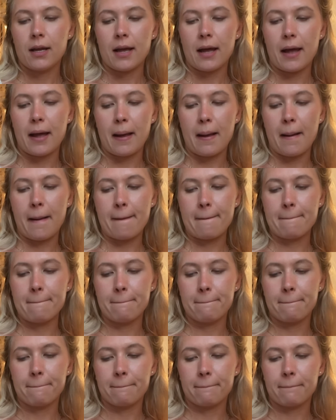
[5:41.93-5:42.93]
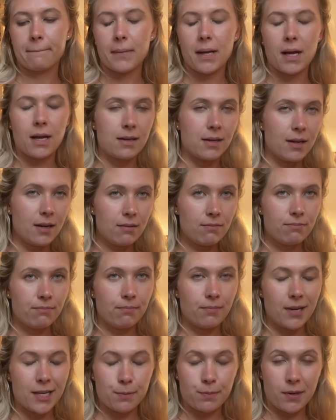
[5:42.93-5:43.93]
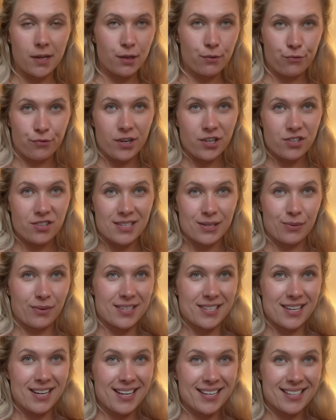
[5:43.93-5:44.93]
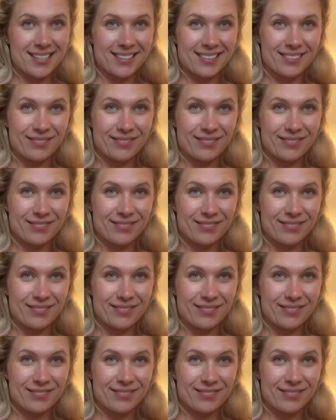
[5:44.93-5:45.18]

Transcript: And yeah, let's put it in the fridge and see what it's like.